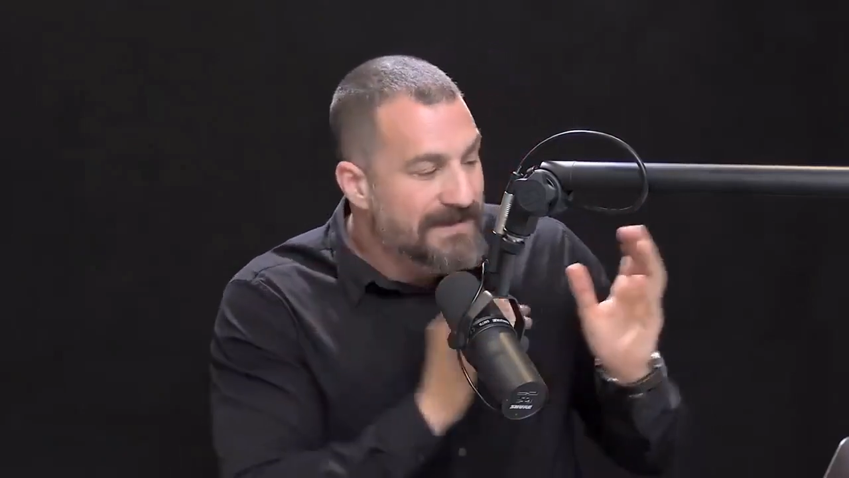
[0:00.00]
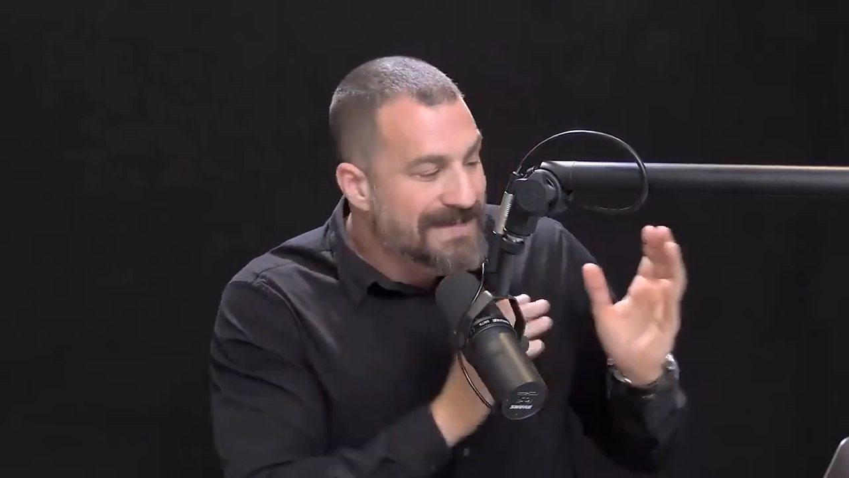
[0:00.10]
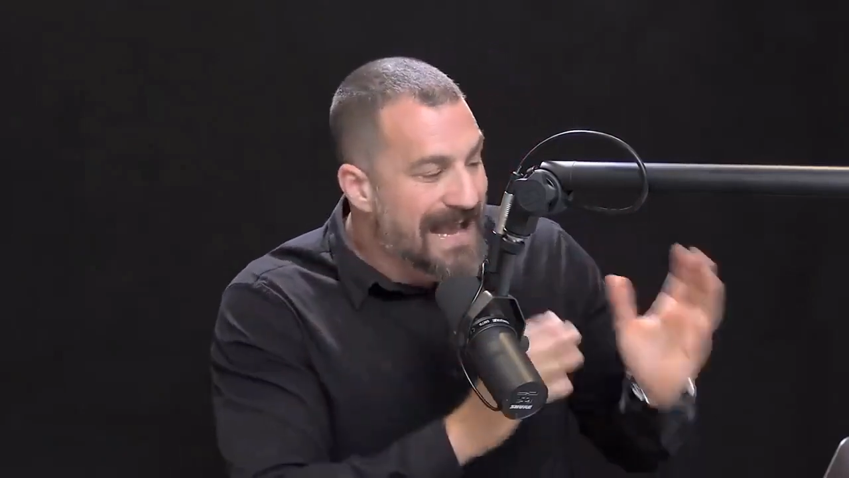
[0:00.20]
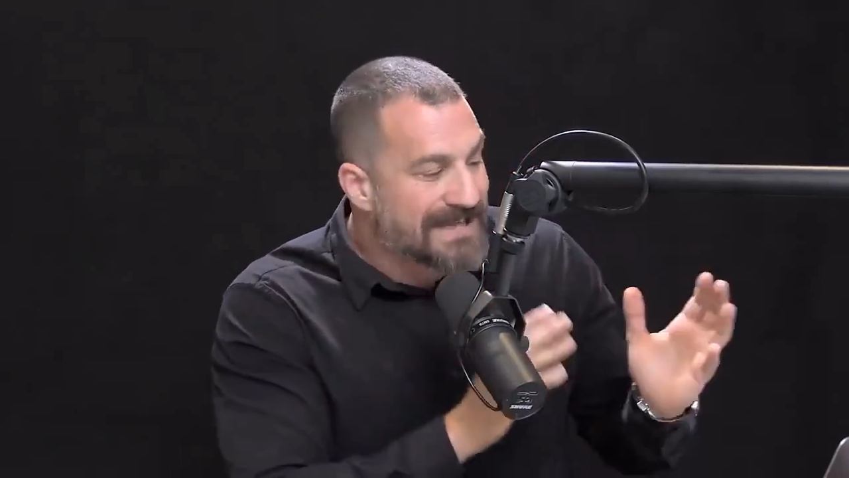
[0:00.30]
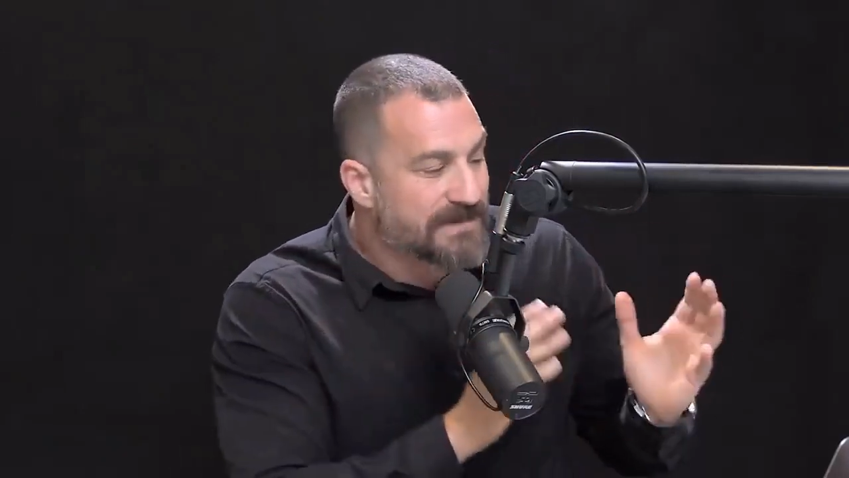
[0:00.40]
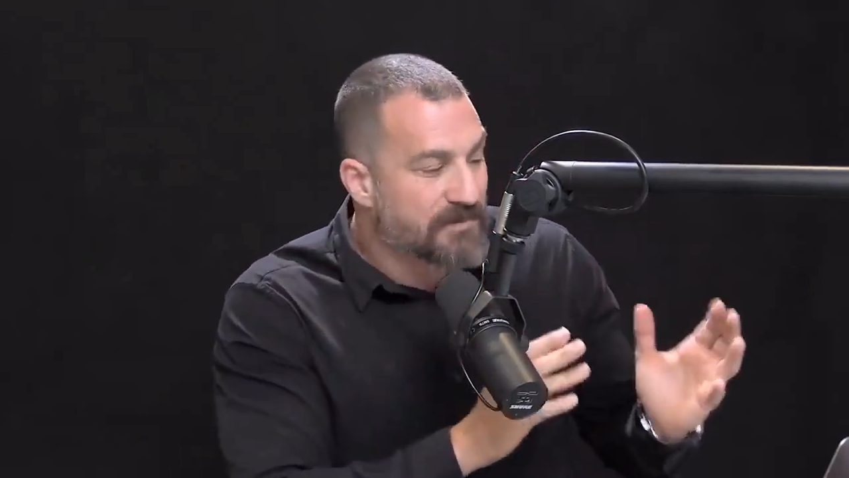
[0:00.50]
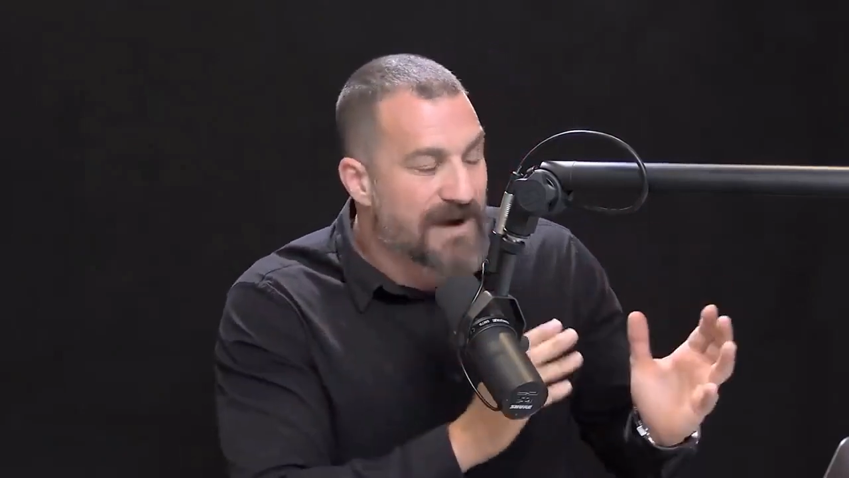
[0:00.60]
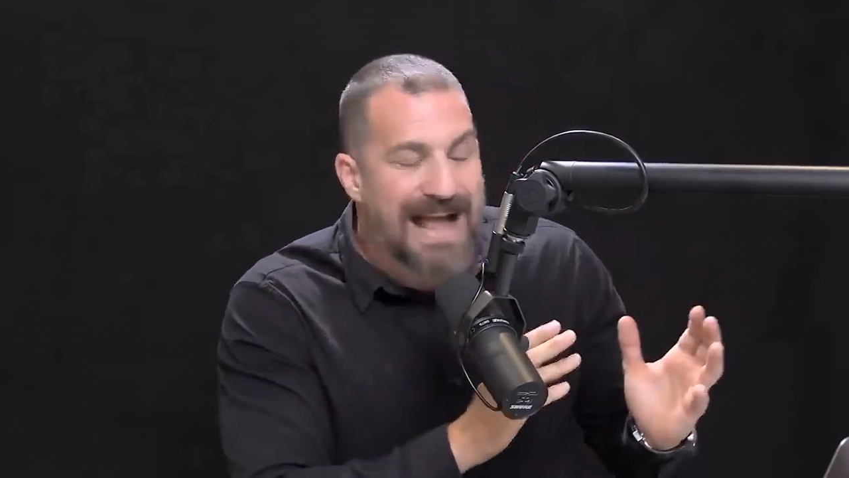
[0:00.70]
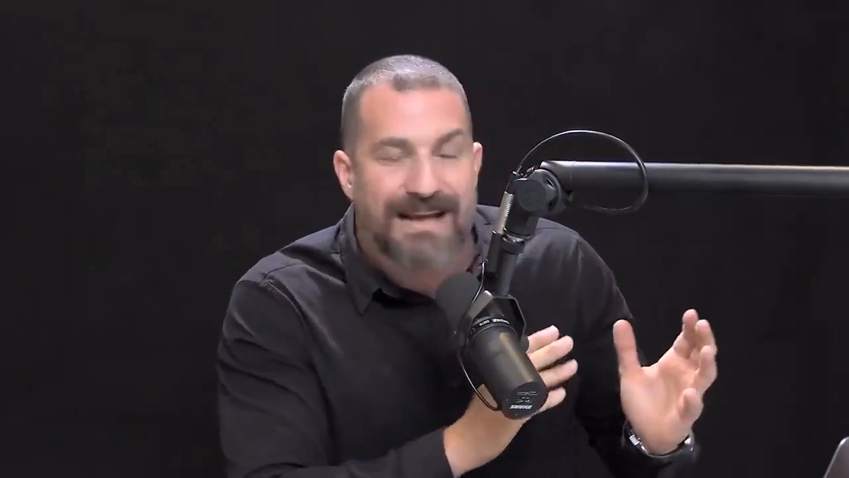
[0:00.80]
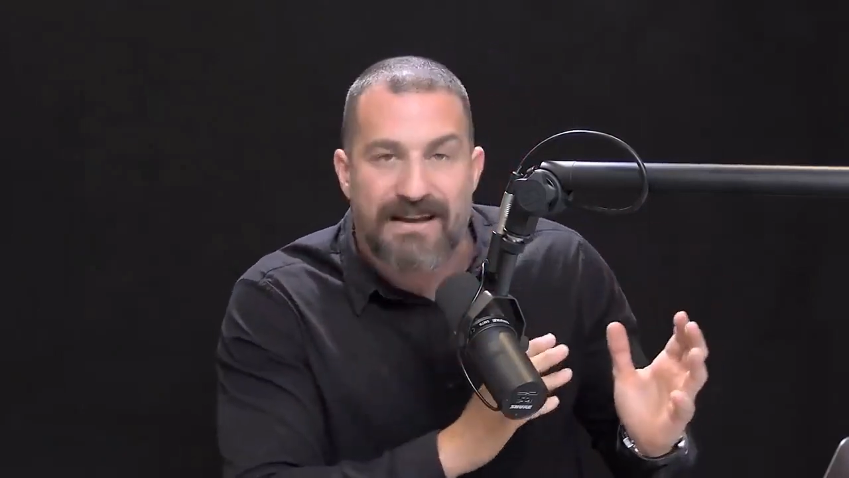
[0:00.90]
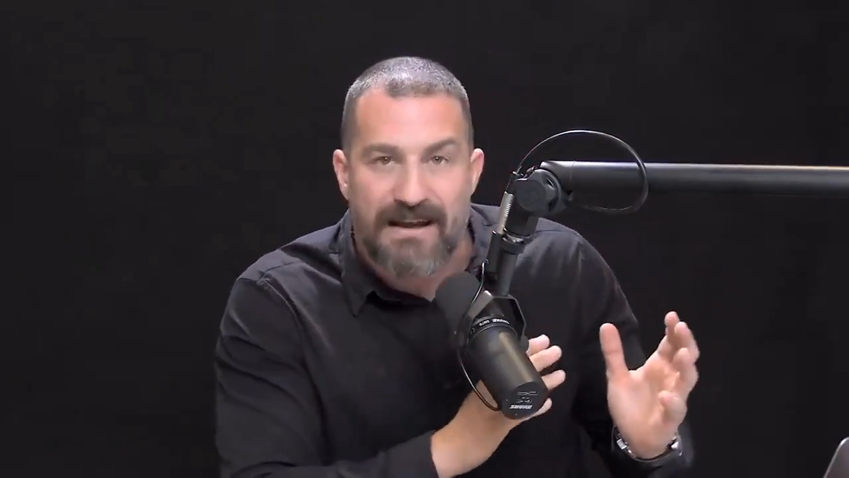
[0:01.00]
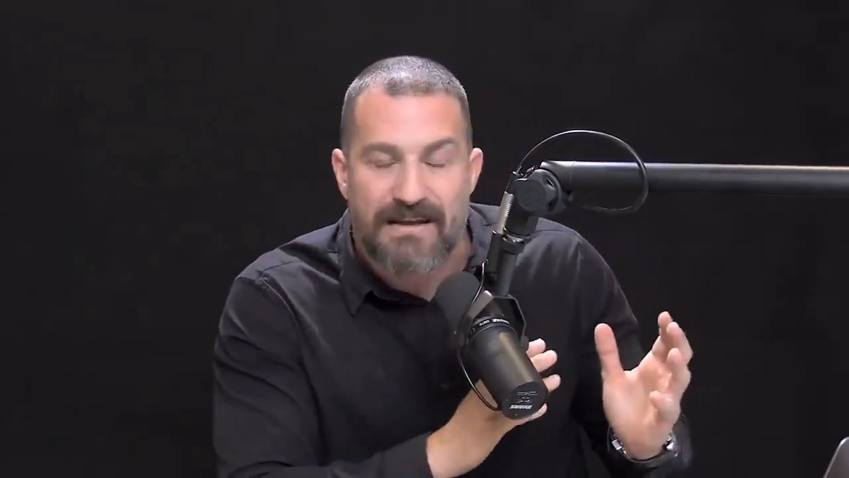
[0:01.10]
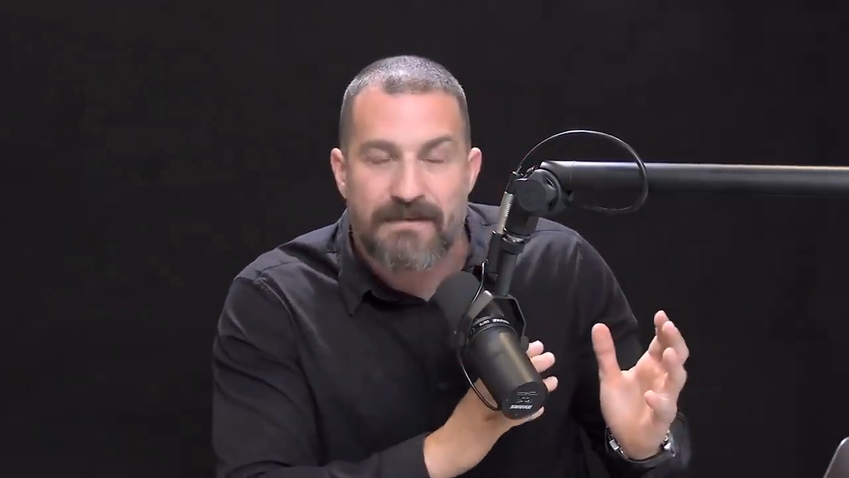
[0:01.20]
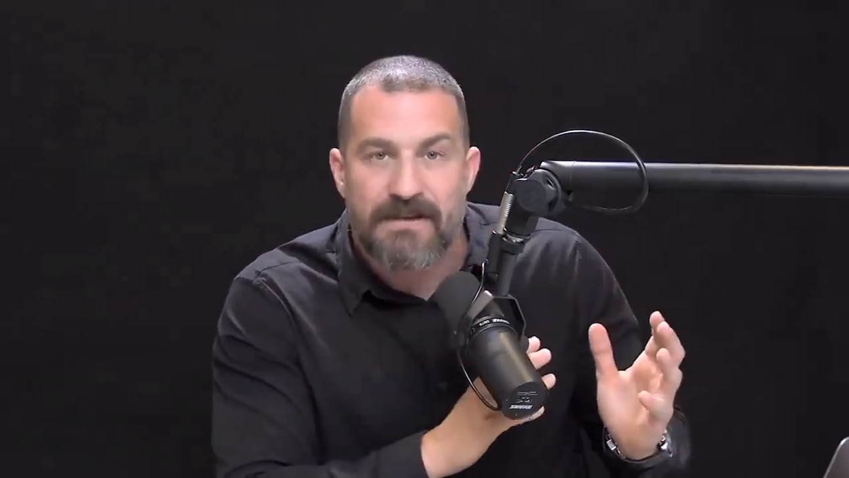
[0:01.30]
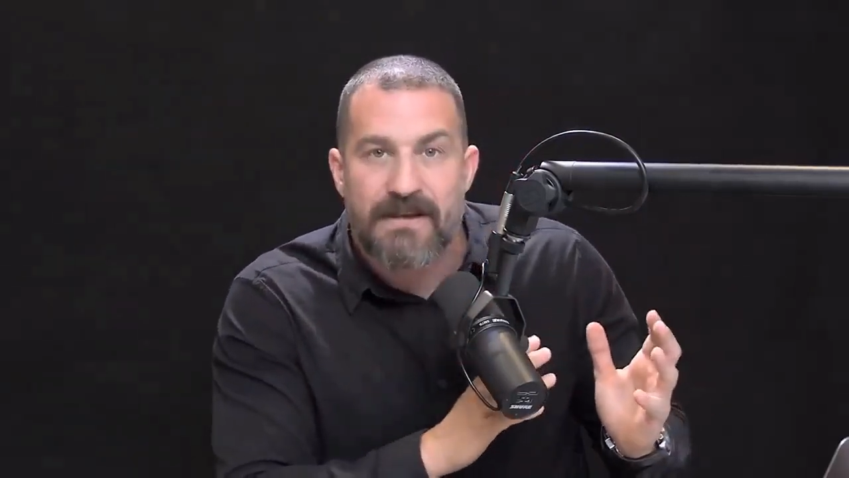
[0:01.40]
task
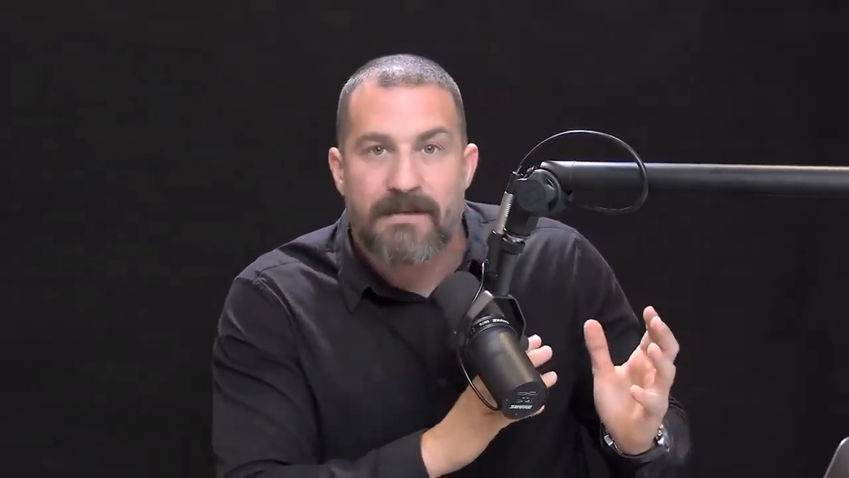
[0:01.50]
bracketing